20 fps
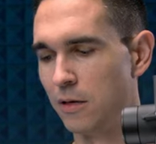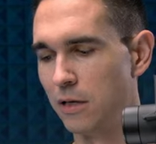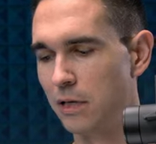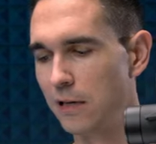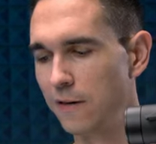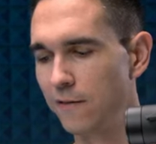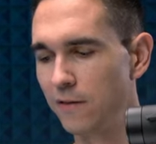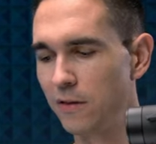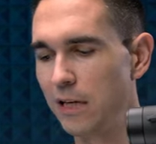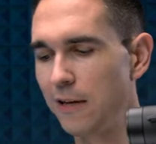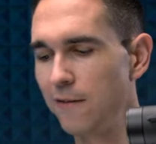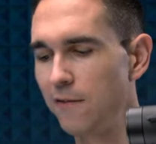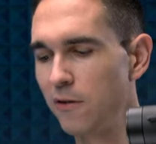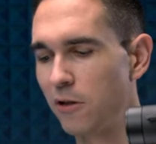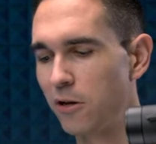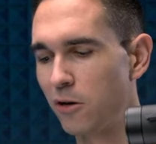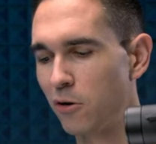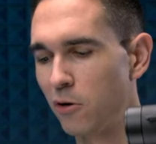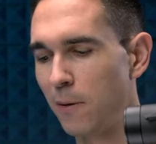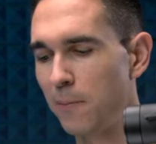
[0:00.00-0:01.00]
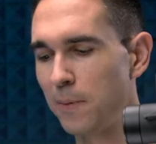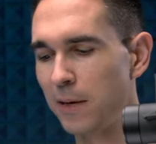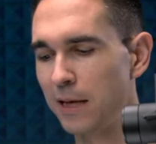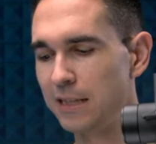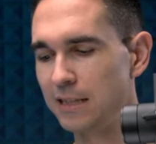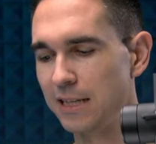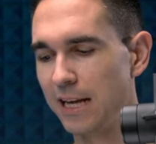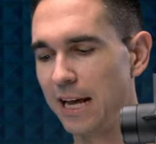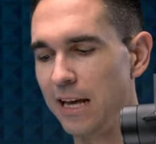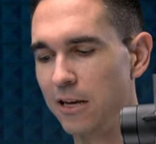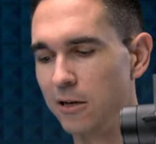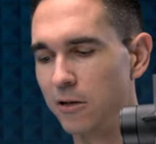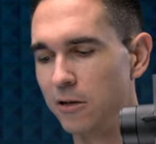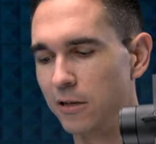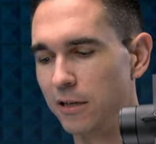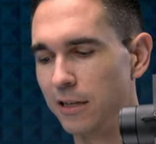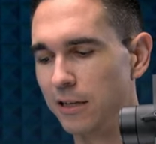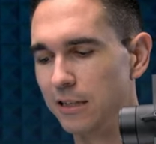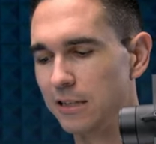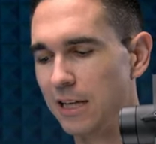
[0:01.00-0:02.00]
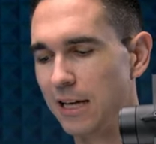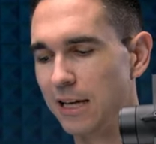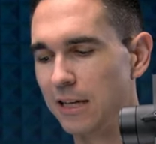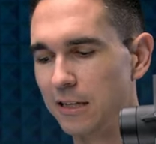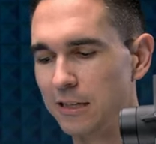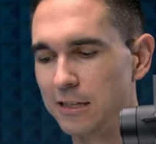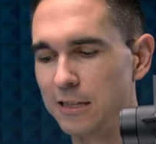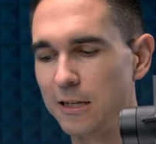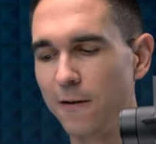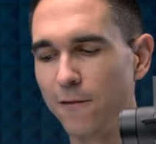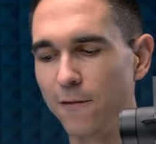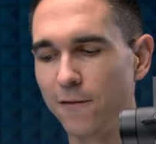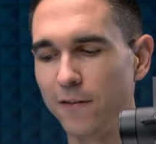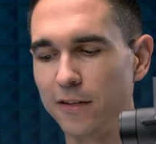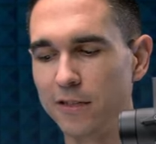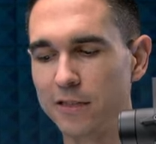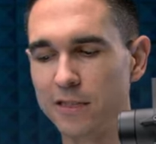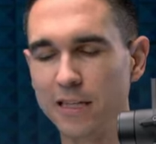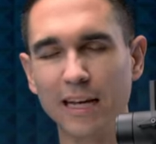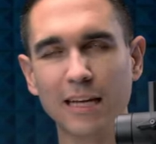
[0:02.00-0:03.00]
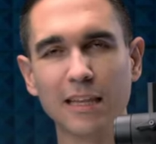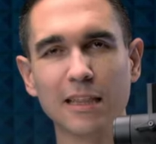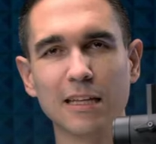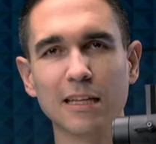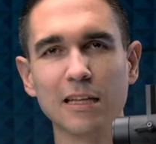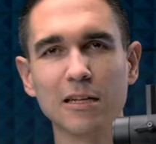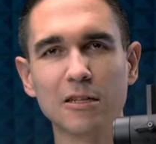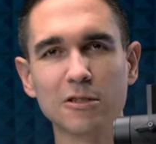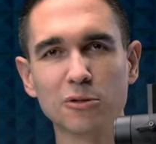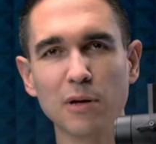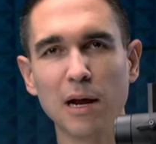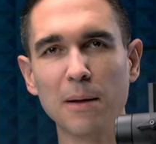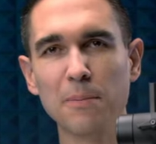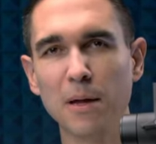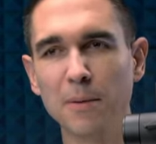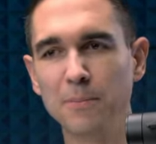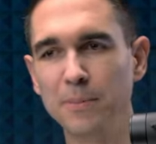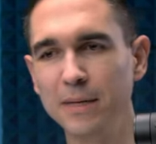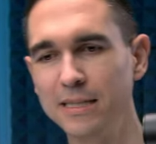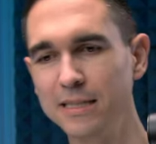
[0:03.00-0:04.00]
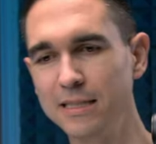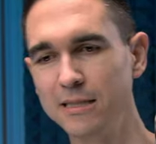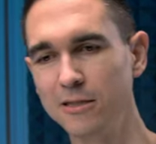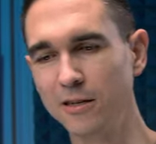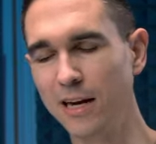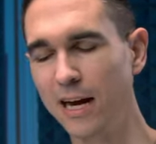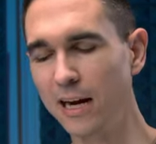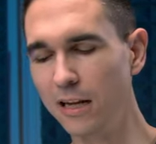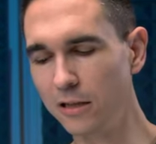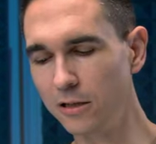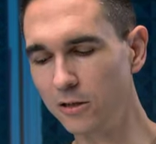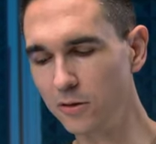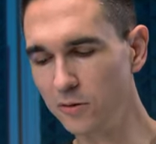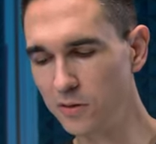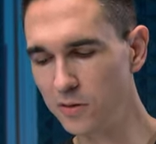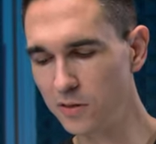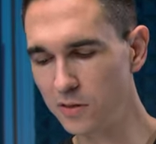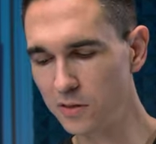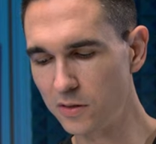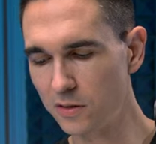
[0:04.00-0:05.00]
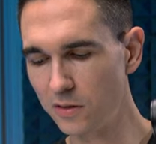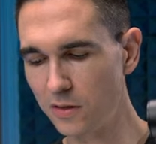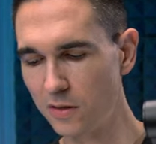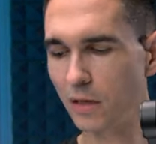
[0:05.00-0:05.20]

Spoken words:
even though you're gripping it as a handle, it's like it still feels like the little tripod pieces are kind of loose.